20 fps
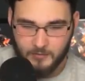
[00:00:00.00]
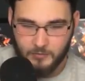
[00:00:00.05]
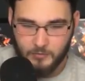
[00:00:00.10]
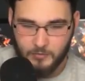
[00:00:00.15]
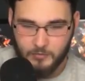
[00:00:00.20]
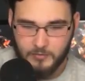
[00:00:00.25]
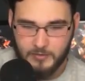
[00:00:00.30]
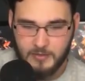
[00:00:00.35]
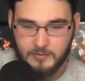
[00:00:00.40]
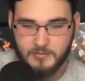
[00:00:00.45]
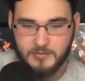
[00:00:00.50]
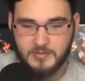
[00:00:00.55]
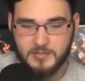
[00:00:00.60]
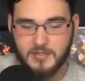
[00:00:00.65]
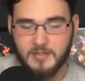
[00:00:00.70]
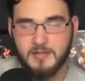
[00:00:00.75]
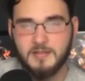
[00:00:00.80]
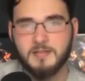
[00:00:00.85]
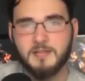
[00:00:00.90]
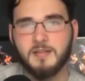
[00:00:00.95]
Oh, that was
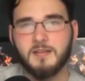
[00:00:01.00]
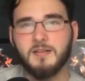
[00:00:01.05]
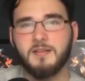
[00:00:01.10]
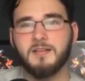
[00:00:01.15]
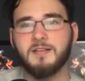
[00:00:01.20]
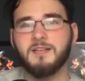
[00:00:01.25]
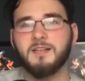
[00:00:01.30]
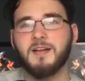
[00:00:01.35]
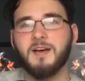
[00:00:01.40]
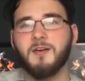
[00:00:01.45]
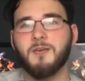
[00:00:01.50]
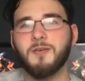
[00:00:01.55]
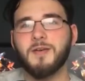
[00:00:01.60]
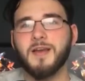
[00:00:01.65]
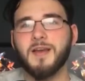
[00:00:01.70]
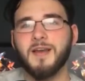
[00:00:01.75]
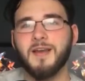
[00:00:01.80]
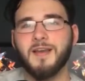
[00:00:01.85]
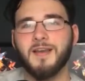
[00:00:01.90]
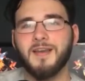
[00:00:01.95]
decent.
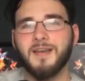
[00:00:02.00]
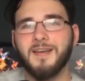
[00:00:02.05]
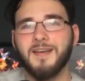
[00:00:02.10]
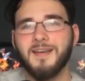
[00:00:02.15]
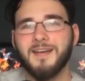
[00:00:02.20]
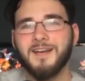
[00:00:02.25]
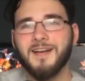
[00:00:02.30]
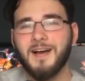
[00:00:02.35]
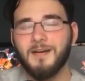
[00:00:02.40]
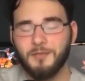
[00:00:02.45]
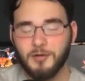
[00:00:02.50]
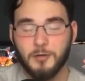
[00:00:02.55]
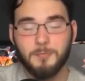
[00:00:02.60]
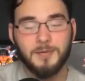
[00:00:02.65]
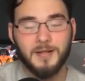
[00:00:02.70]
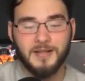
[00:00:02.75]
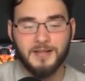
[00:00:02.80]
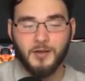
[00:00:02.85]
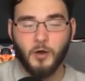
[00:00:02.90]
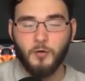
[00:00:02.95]
Okay. I've
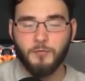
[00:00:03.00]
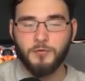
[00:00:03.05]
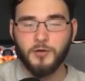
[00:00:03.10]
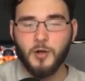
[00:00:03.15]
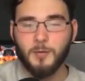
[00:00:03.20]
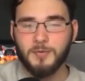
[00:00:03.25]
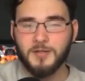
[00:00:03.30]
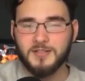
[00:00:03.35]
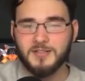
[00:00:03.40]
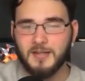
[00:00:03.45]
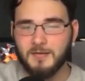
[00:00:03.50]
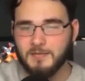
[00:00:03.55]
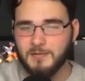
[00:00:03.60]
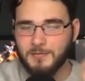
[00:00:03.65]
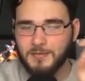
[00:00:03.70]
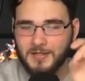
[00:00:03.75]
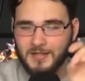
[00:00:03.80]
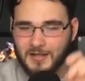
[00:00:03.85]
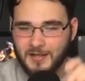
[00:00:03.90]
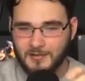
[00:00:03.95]
only played golf a couple of
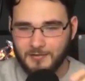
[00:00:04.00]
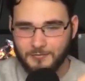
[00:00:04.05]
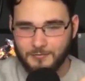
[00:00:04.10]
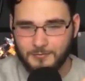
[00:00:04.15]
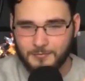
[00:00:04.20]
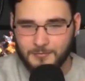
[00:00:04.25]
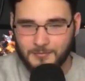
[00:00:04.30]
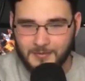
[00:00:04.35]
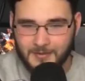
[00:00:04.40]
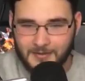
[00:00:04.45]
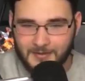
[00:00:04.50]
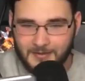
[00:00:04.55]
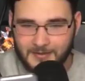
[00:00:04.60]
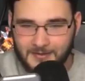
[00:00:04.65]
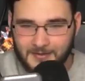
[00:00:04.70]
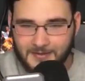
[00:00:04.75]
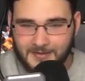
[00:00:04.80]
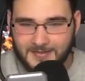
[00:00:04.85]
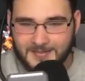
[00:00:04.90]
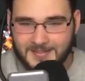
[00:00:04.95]
times in my
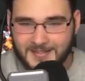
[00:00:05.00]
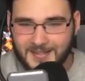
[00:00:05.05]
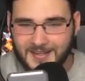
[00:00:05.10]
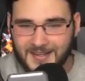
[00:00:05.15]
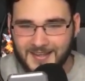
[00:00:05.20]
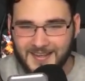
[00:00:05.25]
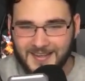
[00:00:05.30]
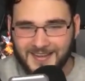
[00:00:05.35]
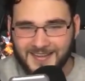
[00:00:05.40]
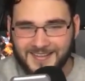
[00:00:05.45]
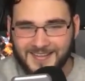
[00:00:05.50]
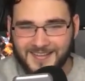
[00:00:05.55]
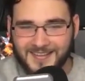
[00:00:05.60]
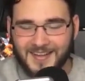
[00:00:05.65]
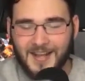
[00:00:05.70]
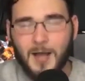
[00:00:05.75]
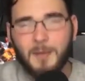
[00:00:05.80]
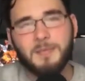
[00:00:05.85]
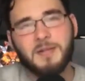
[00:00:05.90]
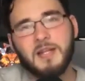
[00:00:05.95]
life. See?
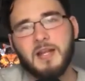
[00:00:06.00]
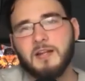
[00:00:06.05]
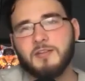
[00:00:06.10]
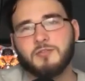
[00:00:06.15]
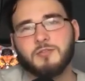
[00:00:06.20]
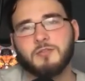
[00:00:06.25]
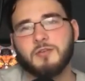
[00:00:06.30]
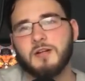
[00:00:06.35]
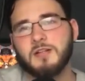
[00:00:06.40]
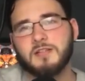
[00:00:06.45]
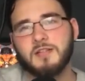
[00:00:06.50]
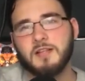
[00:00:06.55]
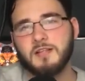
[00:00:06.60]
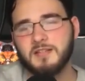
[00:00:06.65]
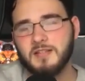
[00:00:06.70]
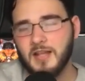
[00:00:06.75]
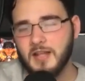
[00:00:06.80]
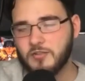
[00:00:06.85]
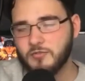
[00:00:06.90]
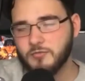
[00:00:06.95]
I'm a natural. It's
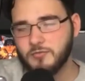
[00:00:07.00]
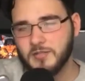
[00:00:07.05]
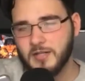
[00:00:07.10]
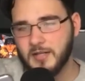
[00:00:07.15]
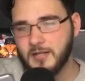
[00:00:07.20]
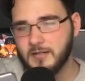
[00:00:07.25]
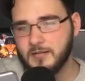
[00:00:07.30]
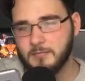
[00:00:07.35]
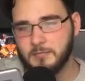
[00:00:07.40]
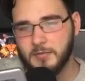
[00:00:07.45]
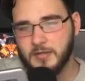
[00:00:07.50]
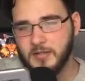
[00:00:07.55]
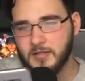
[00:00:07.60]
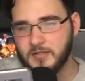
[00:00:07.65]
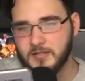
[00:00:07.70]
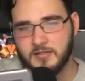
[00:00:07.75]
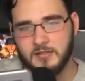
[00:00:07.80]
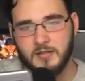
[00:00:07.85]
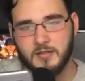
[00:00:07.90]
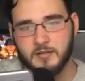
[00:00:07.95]
natural talent,
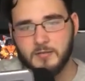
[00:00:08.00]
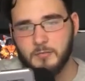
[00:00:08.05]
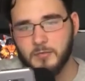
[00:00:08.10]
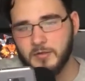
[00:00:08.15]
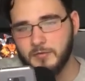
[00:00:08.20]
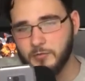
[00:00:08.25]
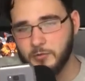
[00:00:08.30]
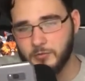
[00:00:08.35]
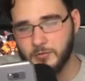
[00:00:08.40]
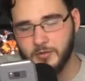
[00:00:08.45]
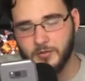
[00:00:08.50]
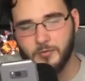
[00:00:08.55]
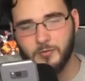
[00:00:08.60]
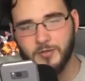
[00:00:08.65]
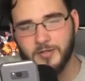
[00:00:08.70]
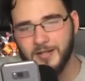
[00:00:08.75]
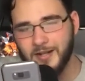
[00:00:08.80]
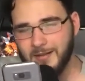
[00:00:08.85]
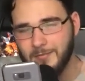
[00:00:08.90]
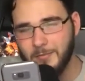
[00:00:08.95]
beginner's luck, whatever you want to
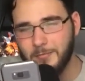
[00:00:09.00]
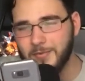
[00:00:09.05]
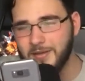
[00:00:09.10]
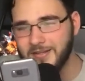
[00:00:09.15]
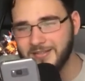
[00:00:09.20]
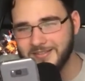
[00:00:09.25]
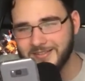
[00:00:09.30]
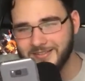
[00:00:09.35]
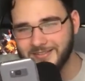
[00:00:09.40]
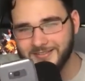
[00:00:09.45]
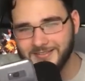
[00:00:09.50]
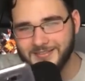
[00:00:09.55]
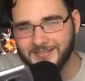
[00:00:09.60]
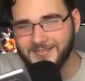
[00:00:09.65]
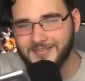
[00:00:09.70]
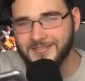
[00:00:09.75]
call it. I'm amazing.